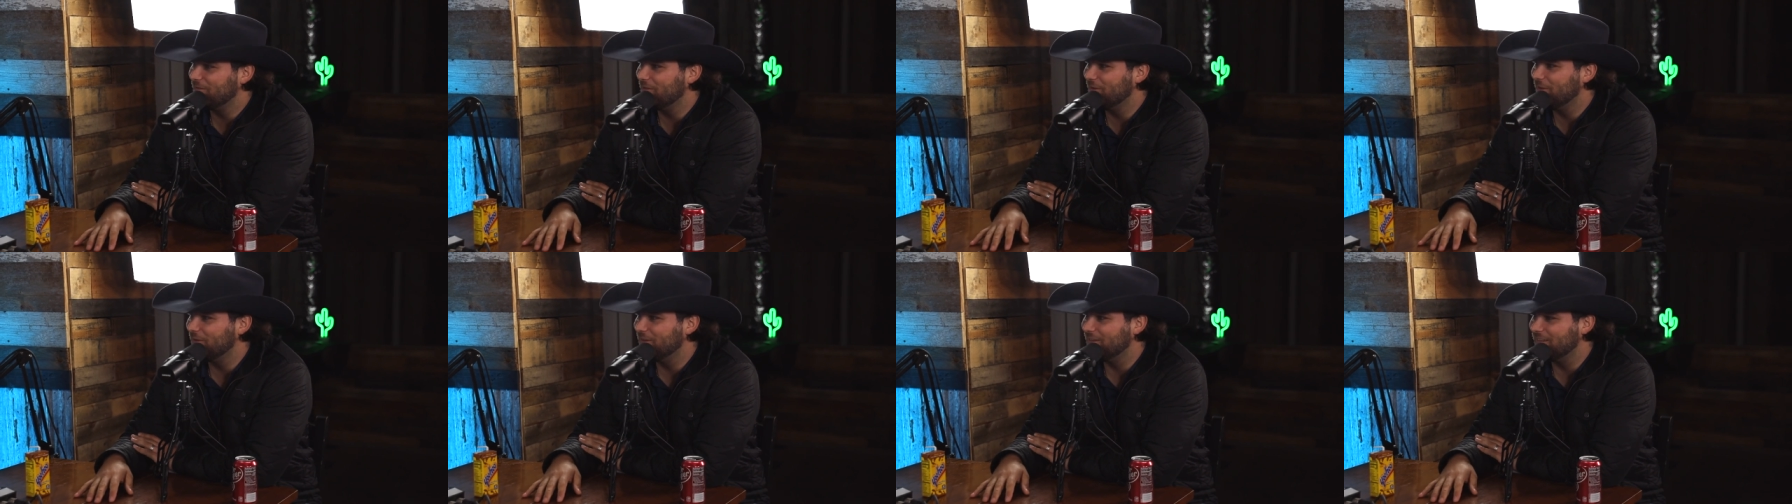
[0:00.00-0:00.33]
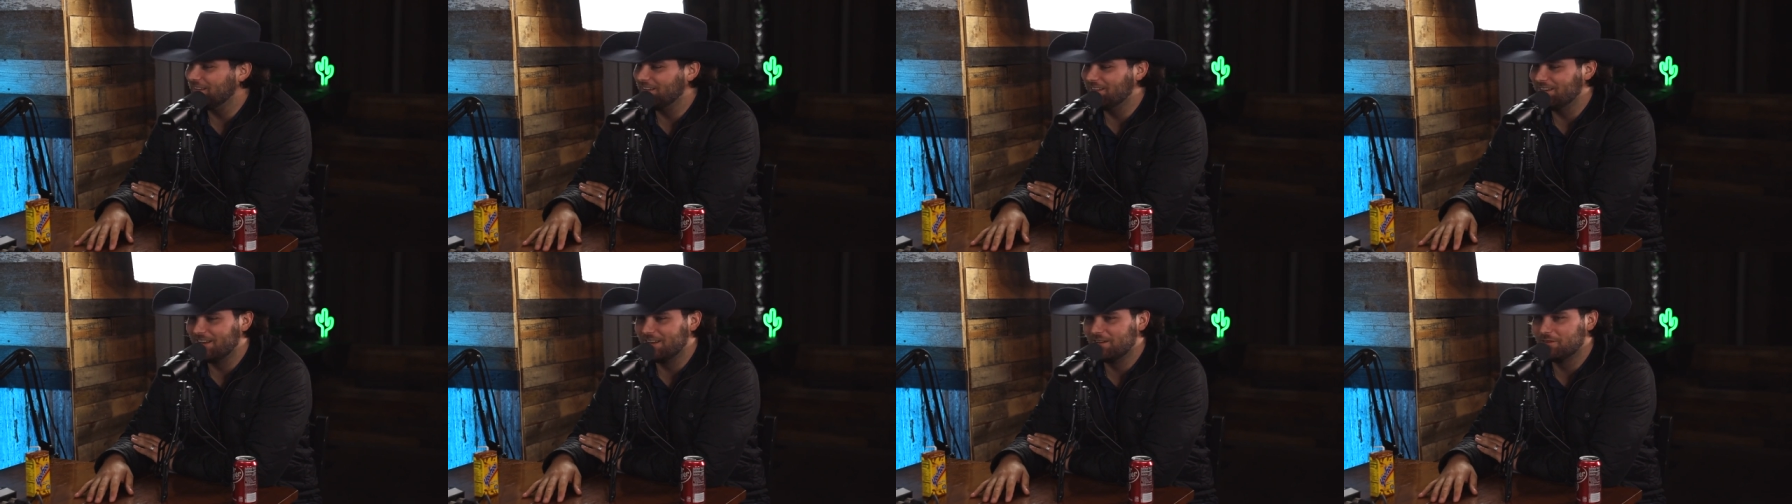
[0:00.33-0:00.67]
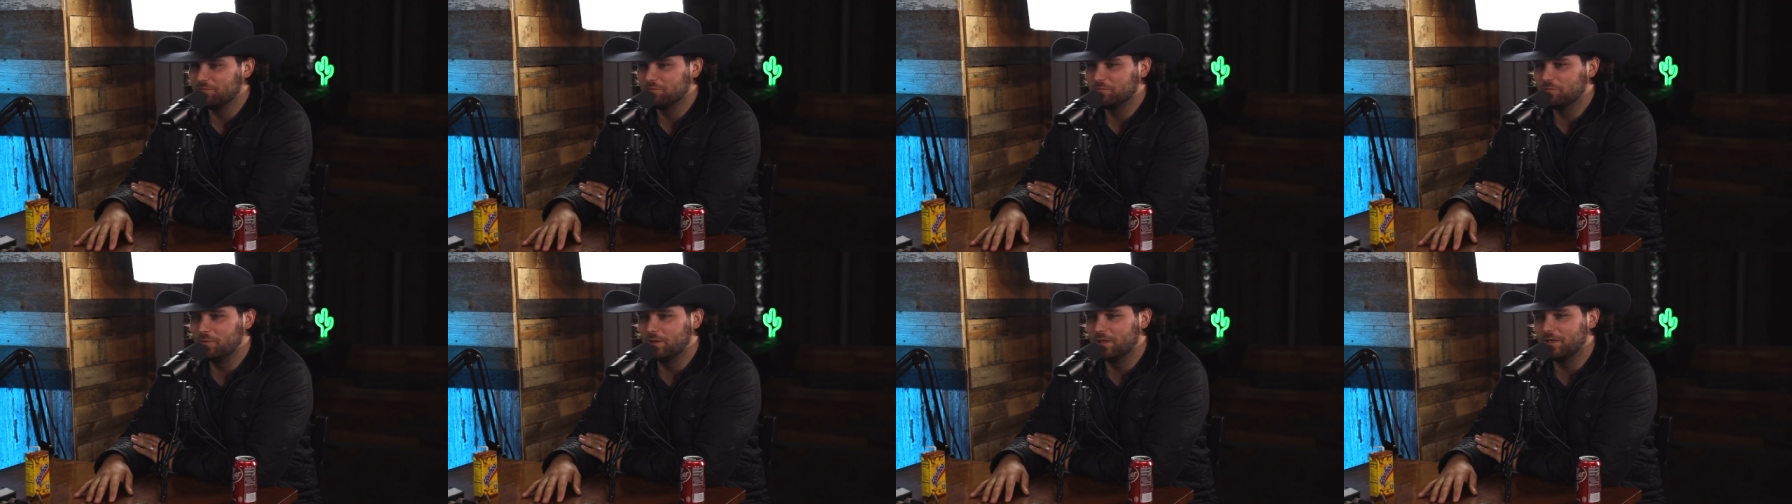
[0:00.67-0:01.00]
if you you
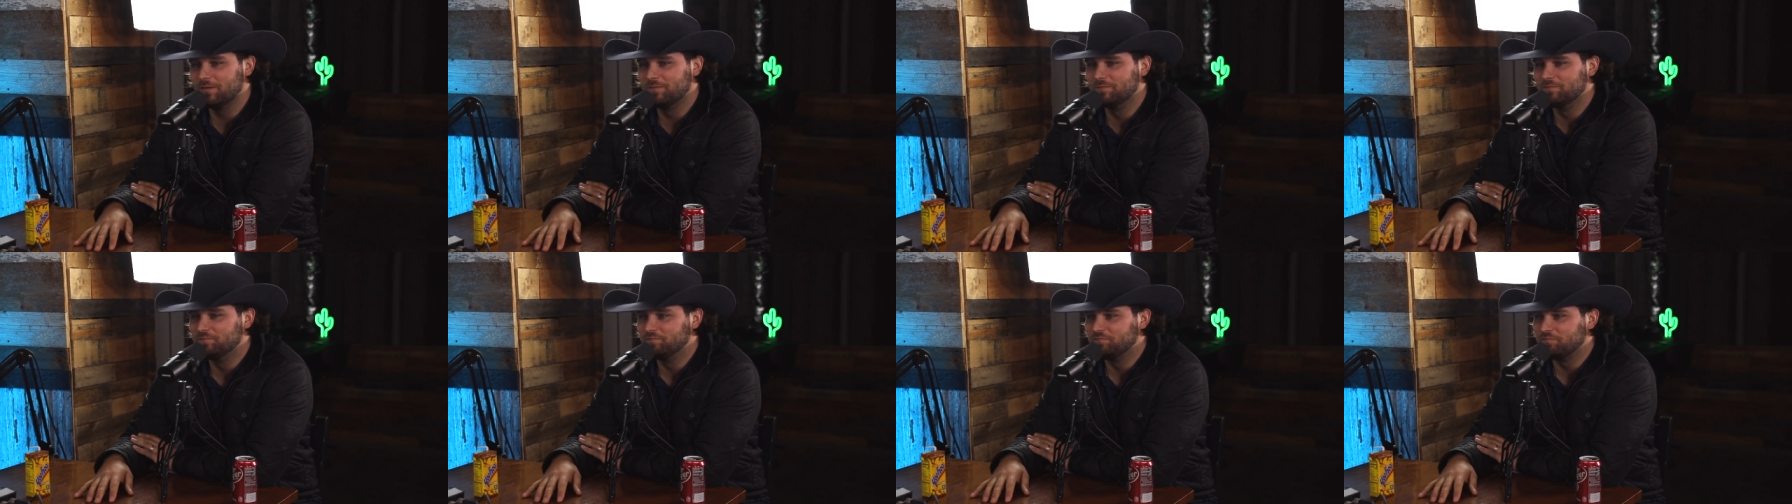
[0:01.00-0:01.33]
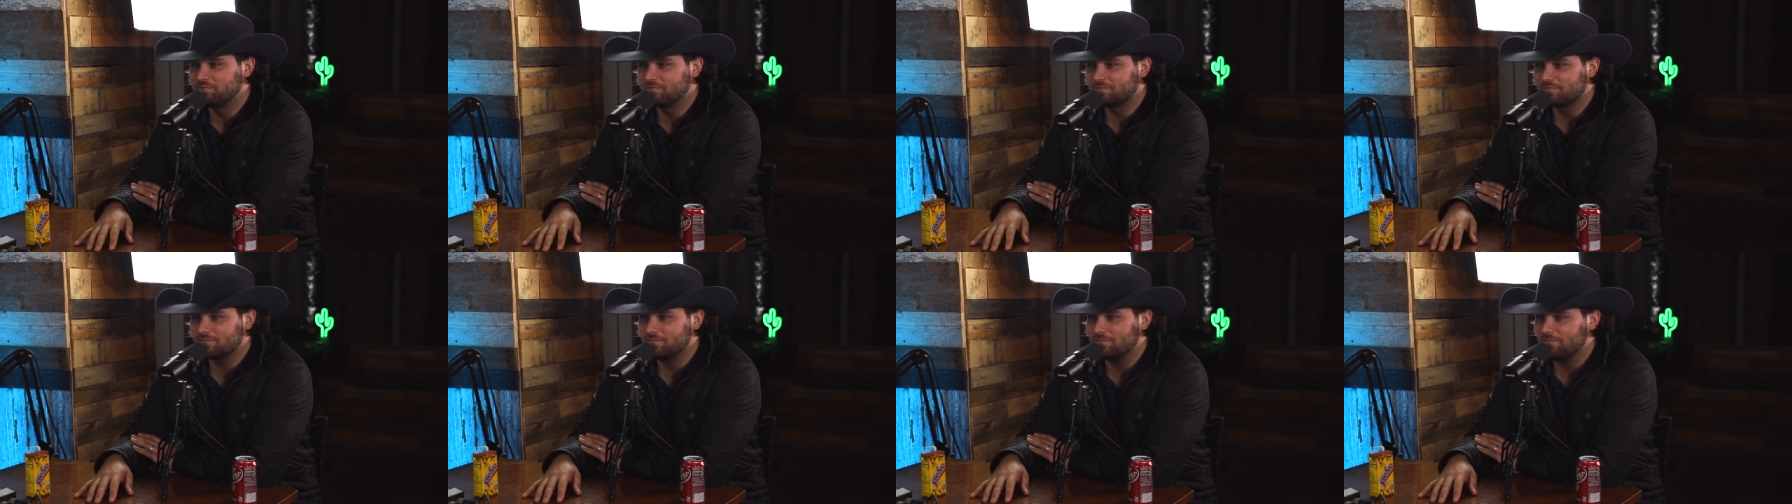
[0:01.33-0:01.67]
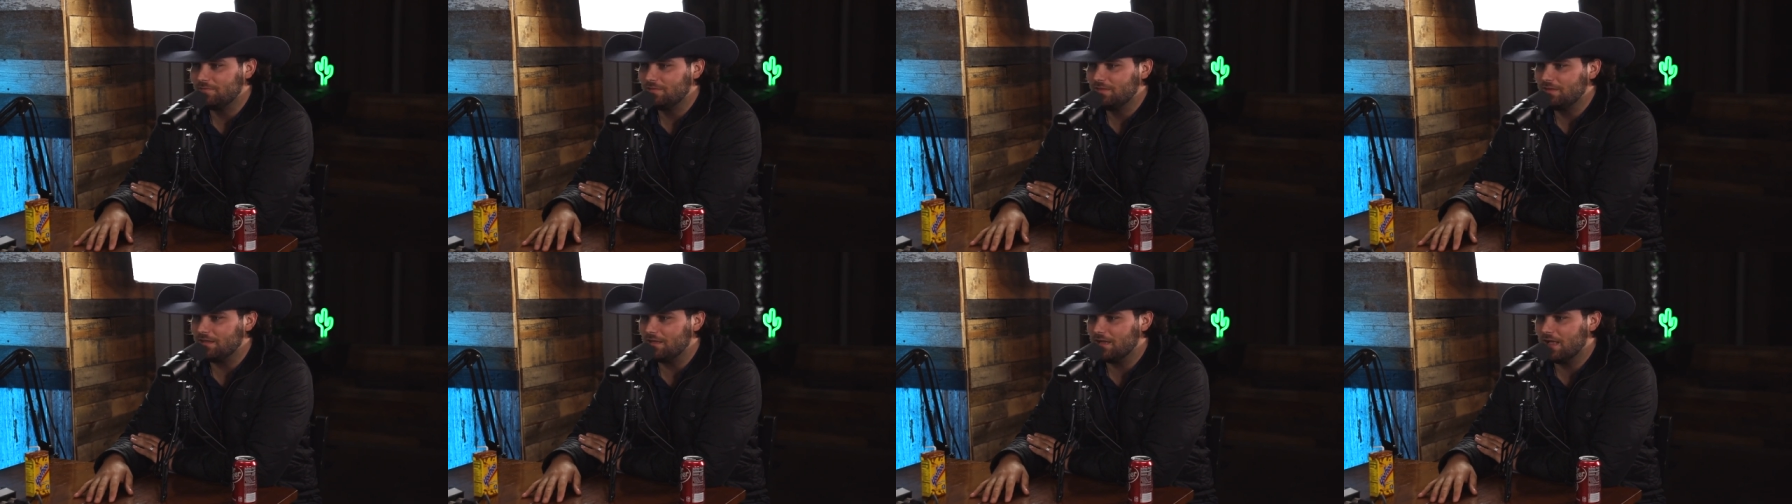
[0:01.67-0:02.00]
know, but
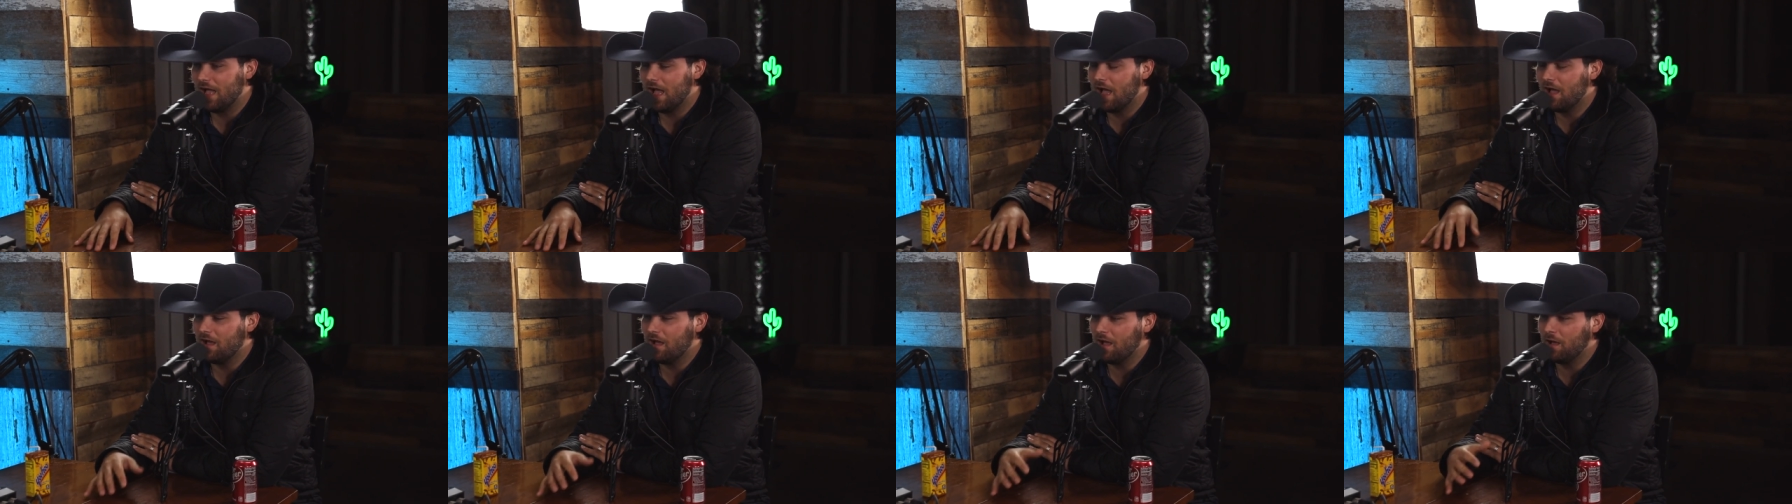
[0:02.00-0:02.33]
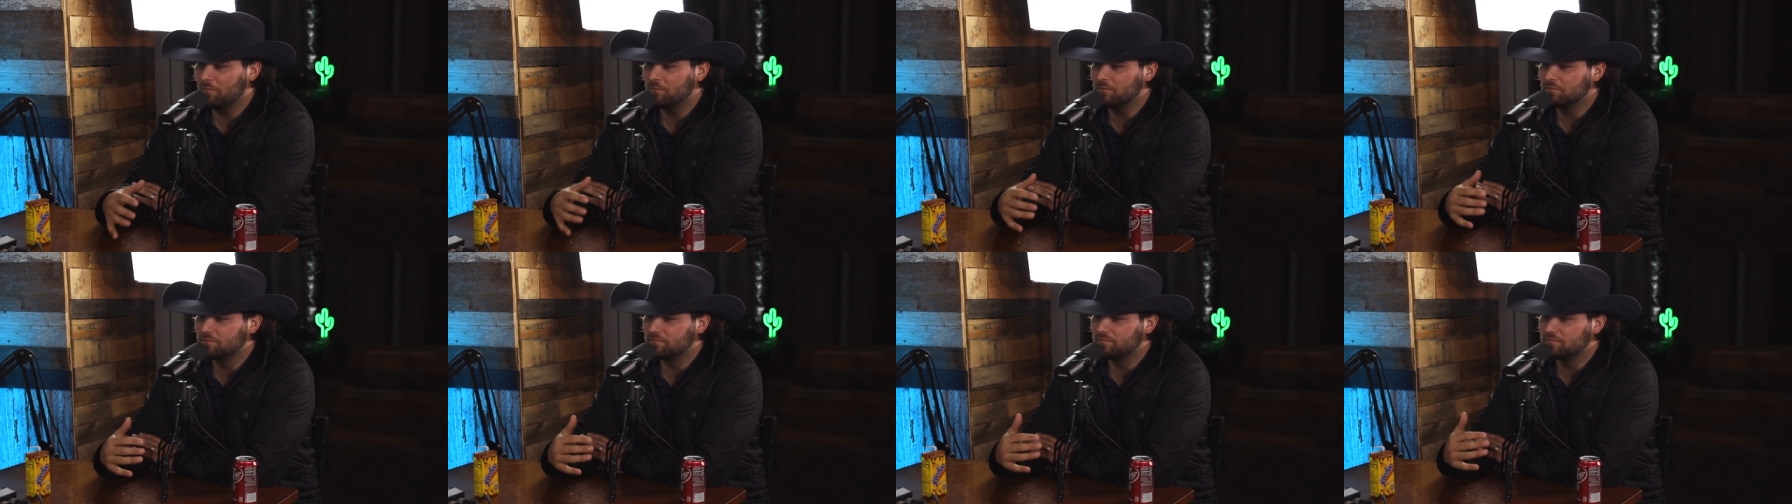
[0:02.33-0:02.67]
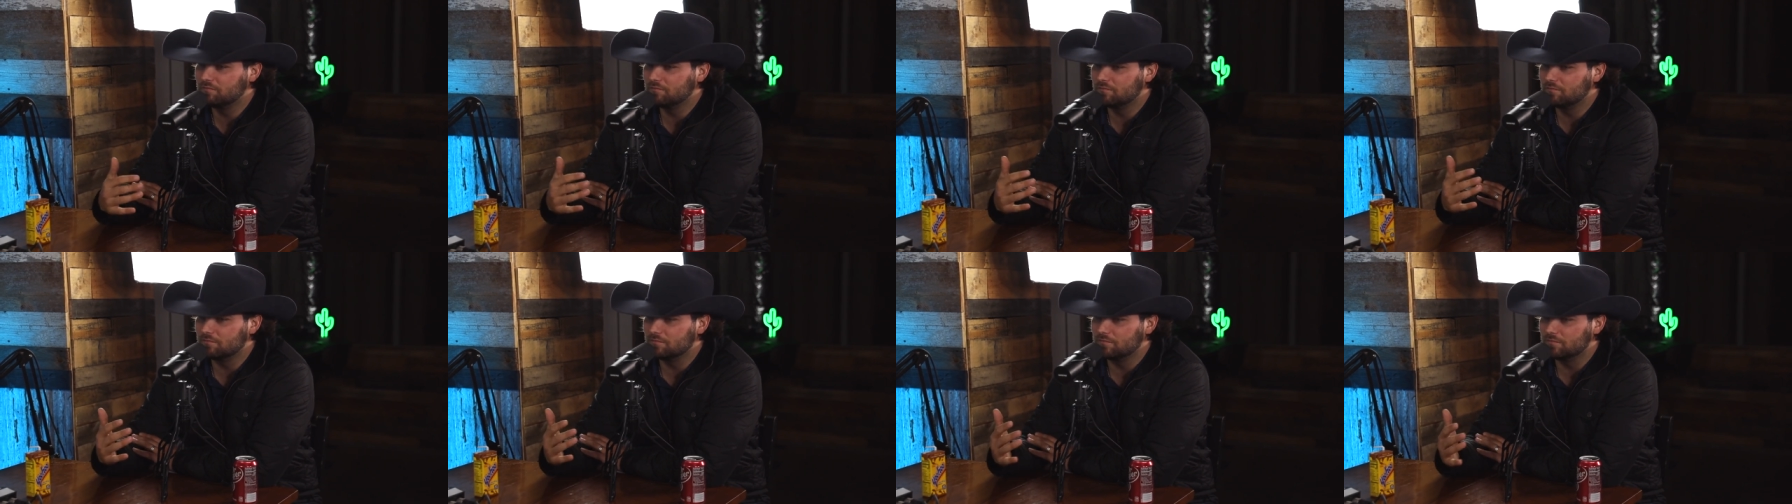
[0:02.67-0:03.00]
I,
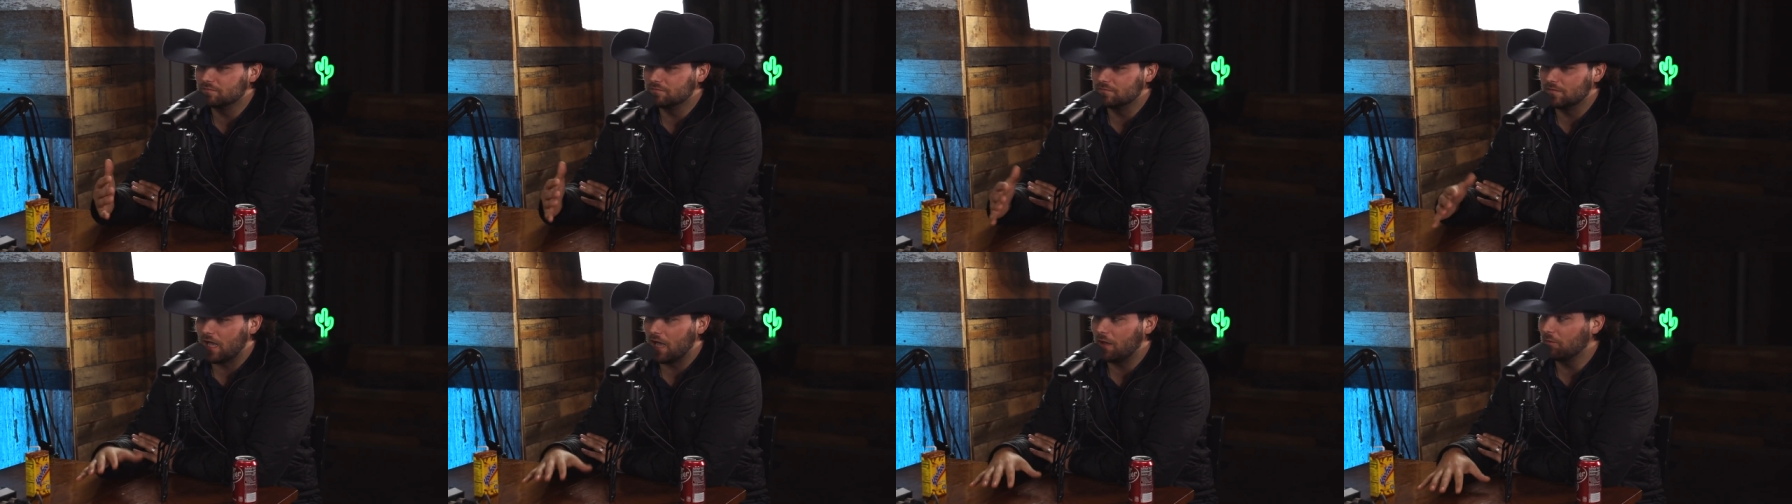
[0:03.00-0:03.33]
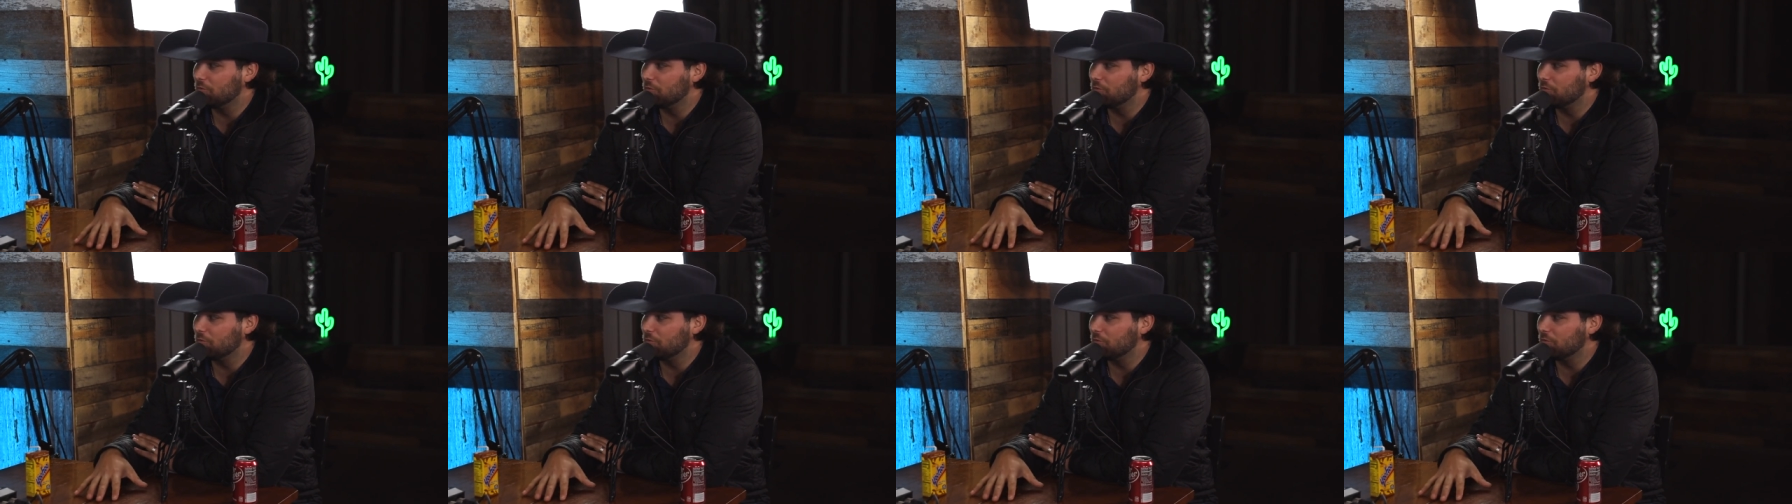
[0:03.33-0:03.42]
I'm I